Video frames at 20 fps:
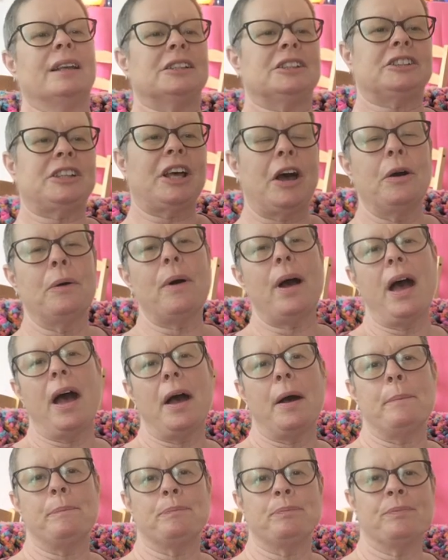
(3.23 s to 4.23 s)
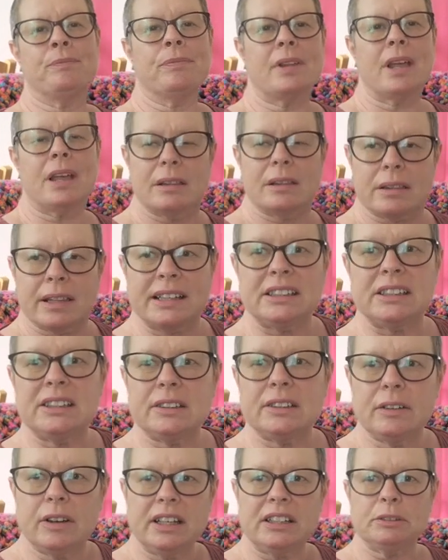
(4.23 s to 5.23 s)
So
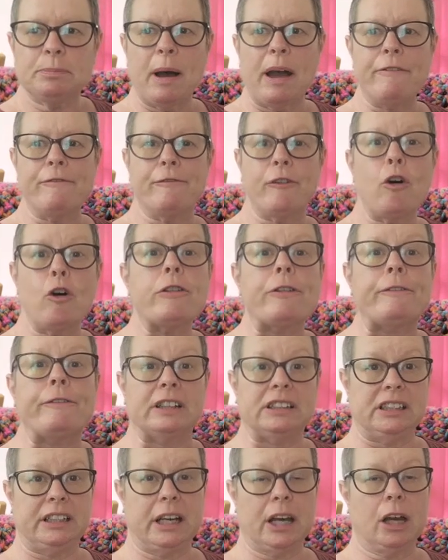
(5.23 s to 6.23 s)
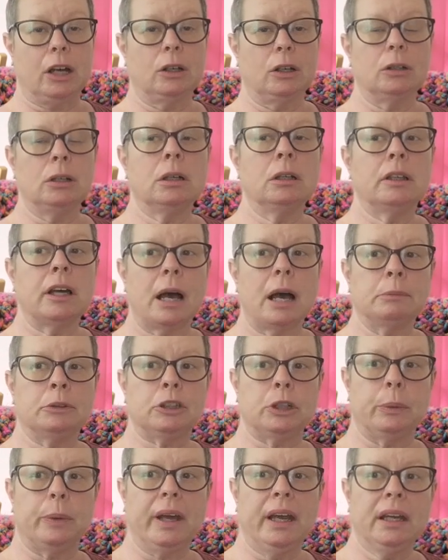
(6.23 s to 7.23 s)
this is my fourth video that I'm
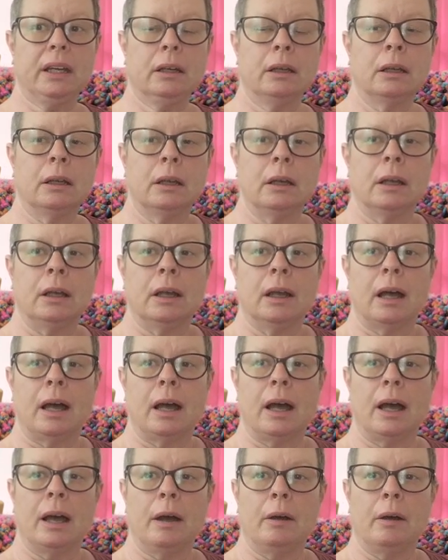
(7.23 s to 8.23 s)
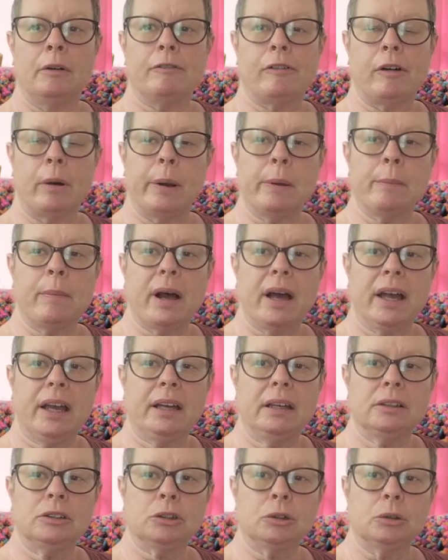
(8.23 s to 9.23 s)
doing, following
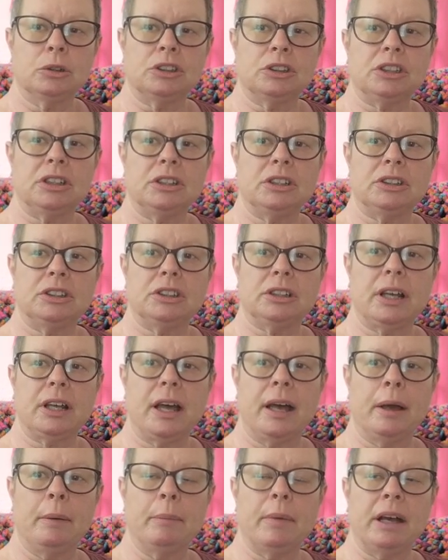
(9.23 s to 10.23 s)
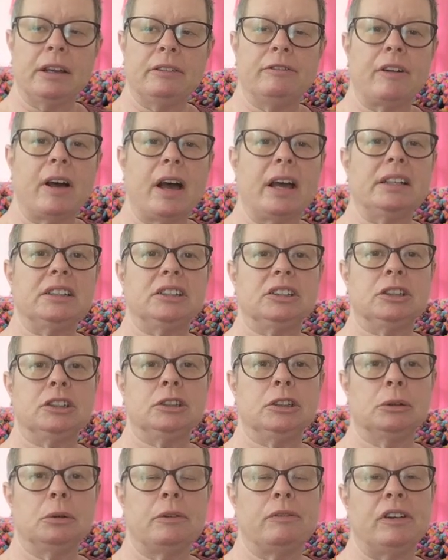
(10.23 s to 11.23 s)
my daughter's advice to
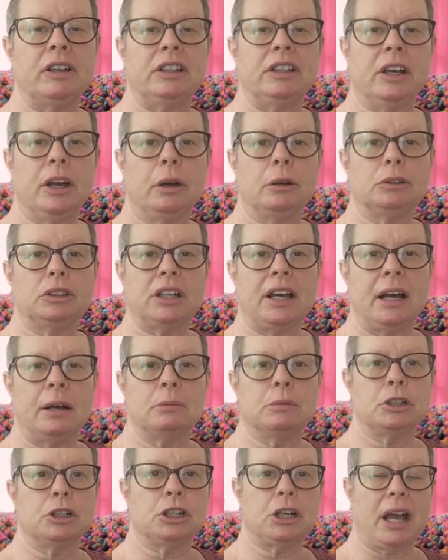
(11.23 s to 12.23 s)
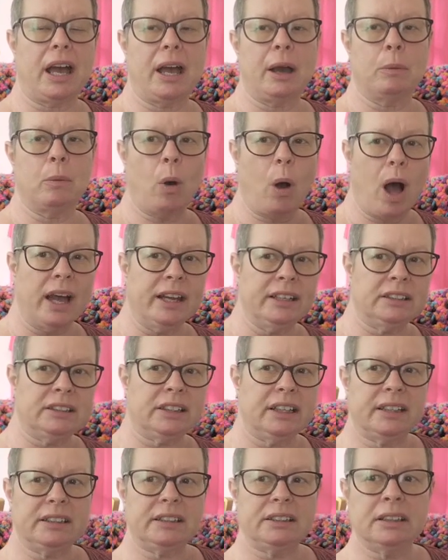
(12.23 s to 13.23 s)
do a video to help share what I
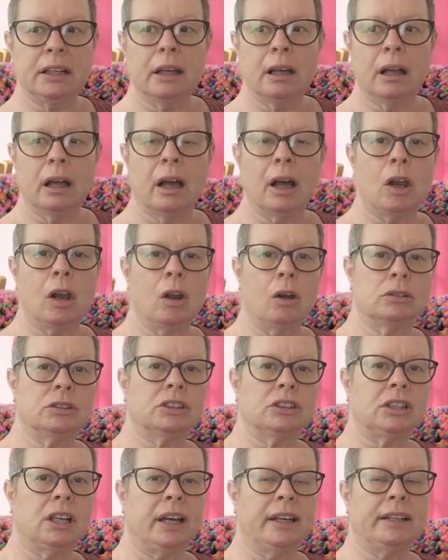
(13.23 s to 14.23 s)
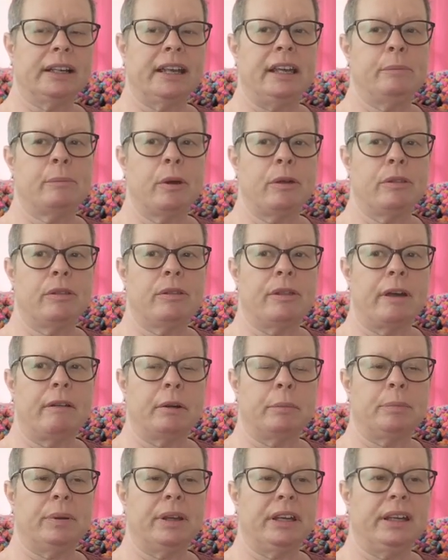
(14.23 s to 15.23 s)
did alongside
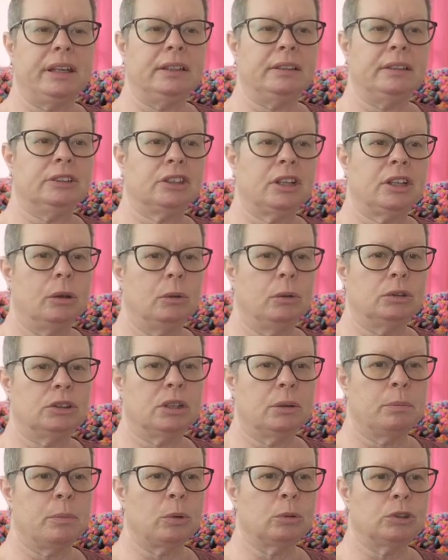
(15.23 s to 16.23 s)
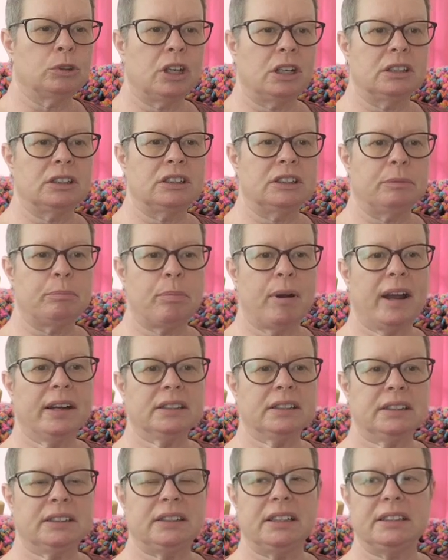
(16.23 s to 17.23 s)
chemotherapy. So some alternative
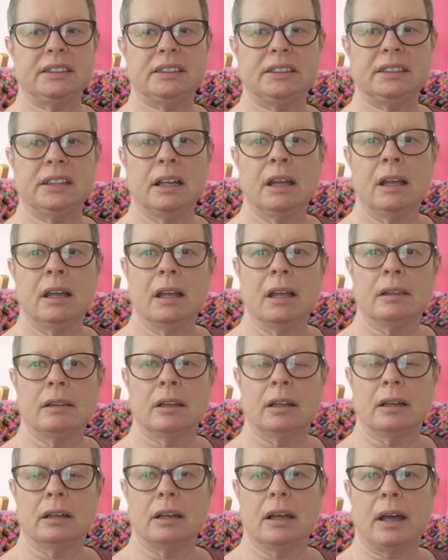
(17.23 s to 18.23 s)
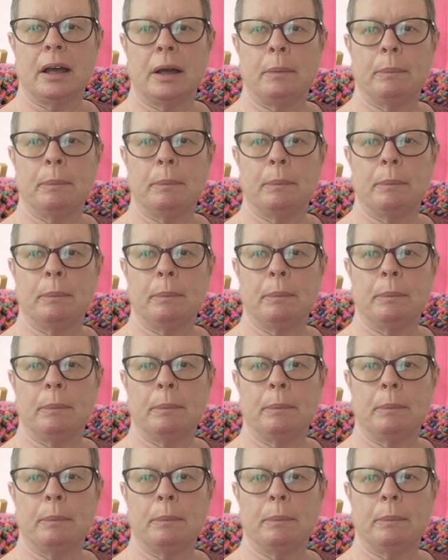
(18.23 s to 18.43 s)
practices that